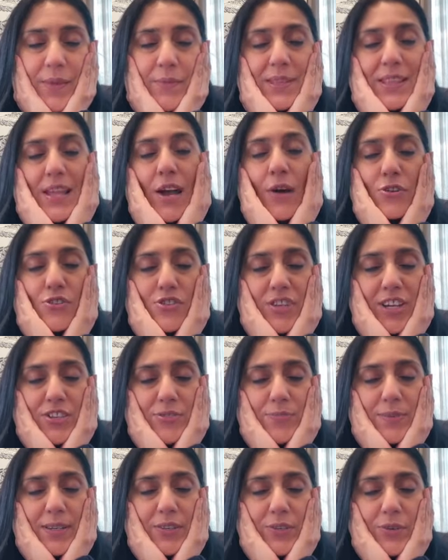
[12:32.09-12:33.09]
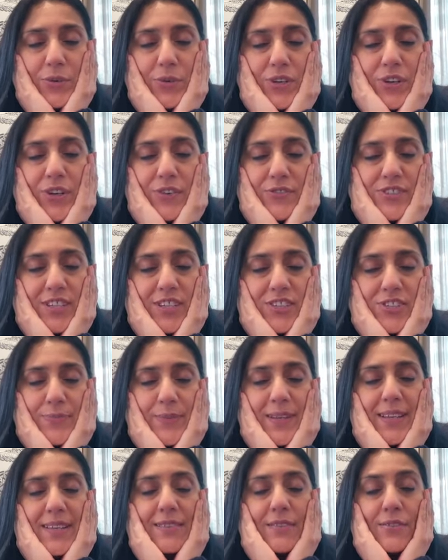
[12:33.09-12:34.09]
Without judgment, throw your
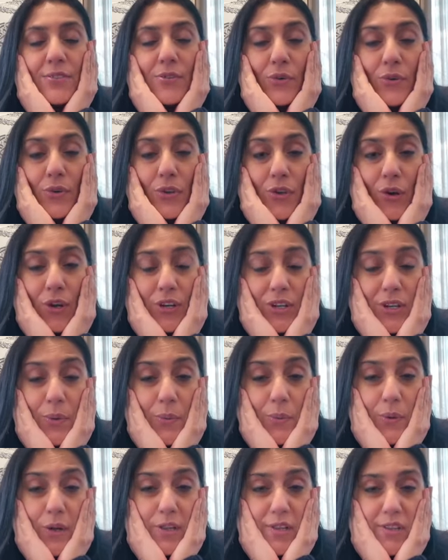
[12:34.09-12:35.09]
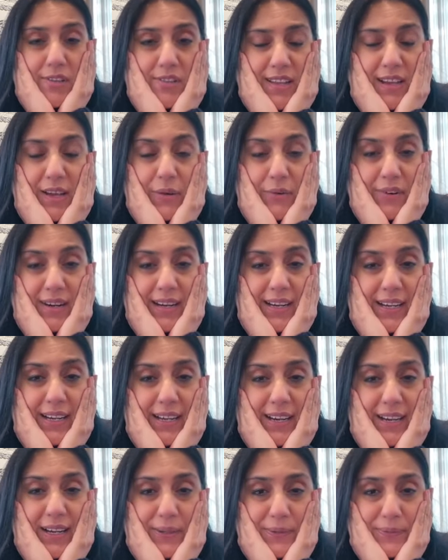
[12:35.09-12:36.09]
judgments, throw all your walls down
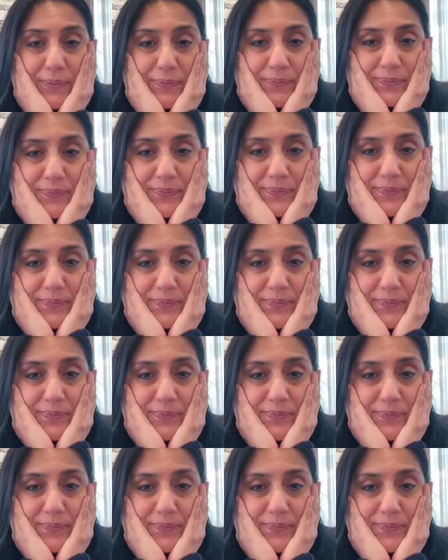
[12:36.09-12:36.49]
right now.